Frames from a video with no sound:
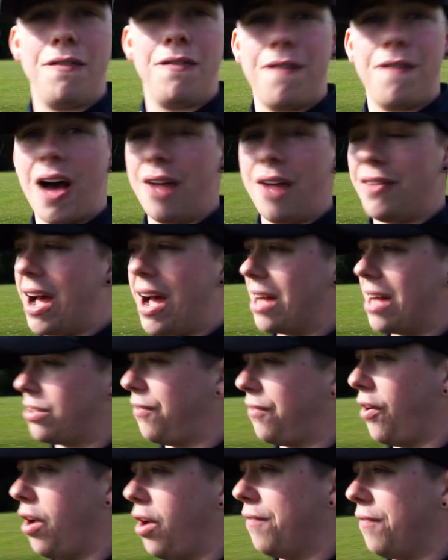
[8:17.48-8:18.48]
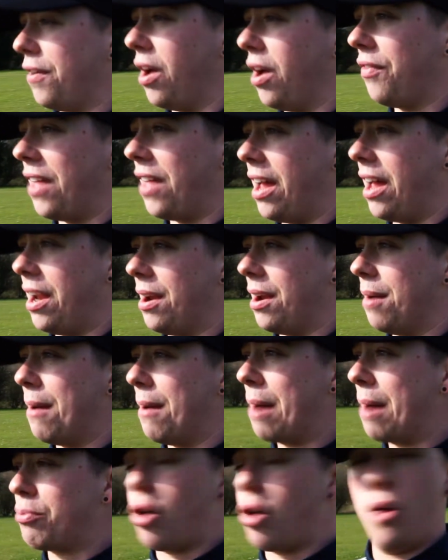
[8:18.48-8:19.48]
5 yards further than my
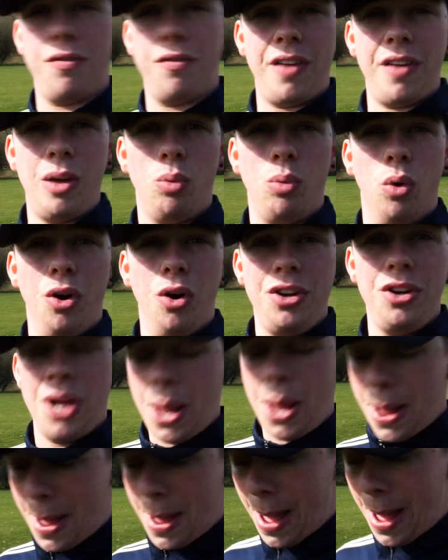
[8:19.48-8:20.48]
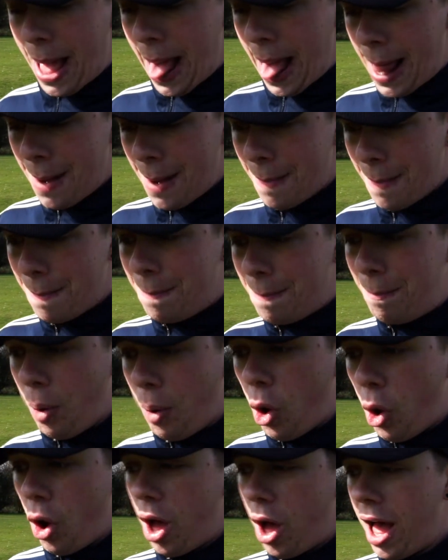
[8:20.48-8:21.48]
Pro V would.
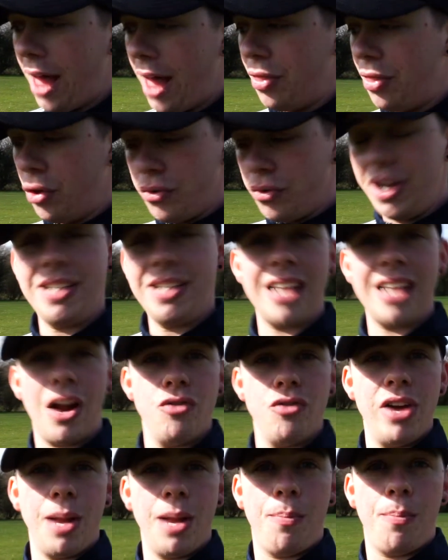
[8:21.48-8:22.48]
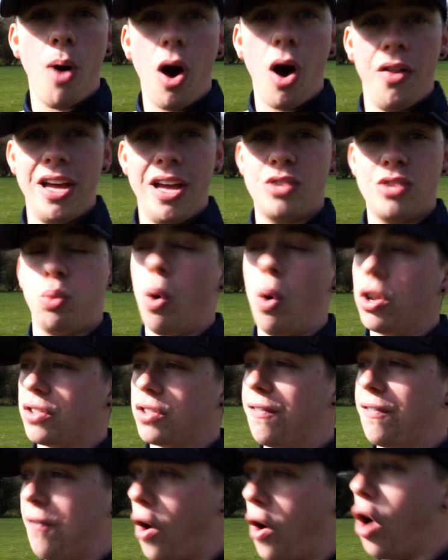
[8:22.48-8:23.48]
But the reason I really bought this was
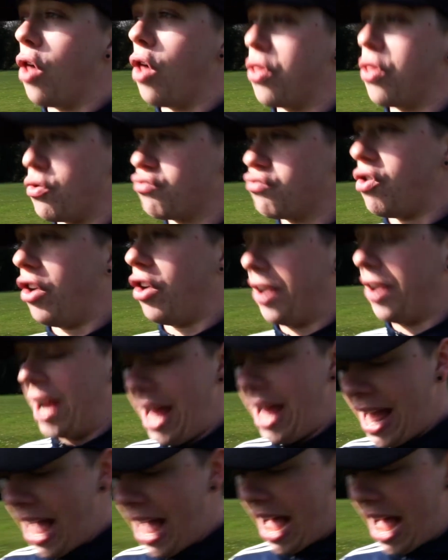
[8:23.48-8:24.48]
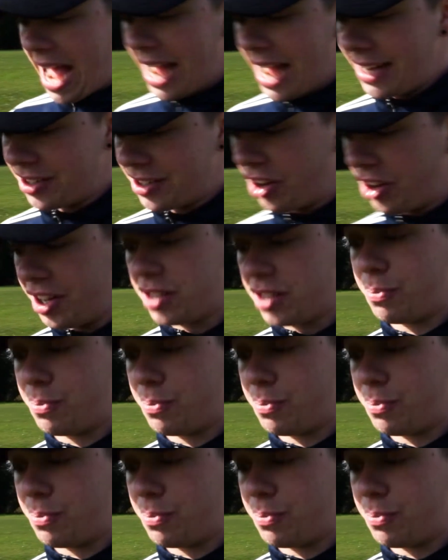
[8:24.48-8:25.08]
for the run. And on this